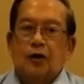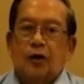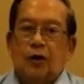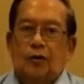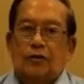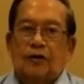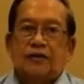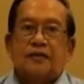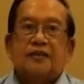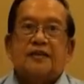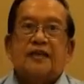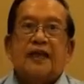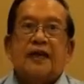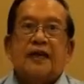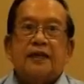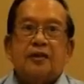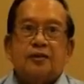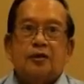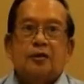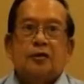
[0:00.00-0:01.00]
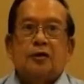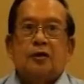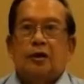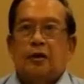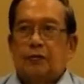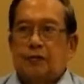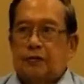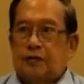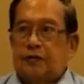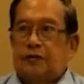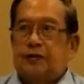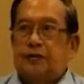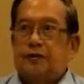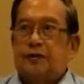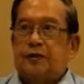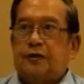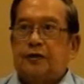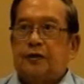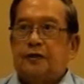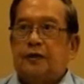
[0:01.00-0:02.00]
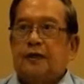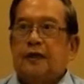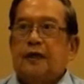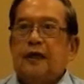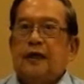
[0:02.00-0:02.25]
on the stage of the disease.